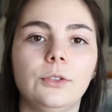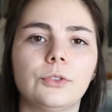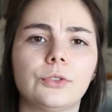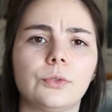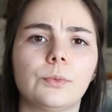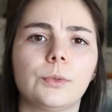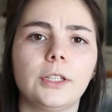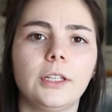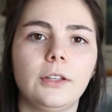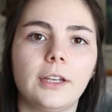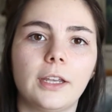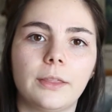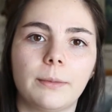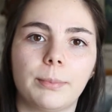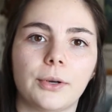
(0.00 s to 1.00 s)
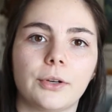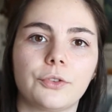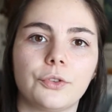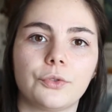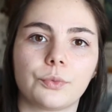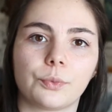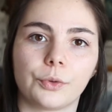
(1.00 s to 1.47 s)
you should really look at the
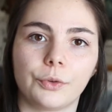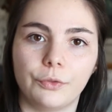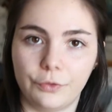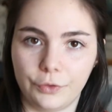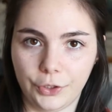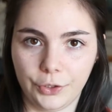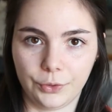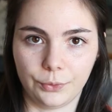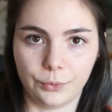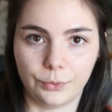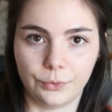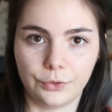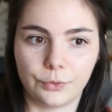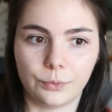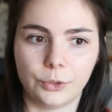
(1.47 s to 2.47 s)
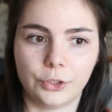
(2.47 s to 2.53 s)
person's reviews,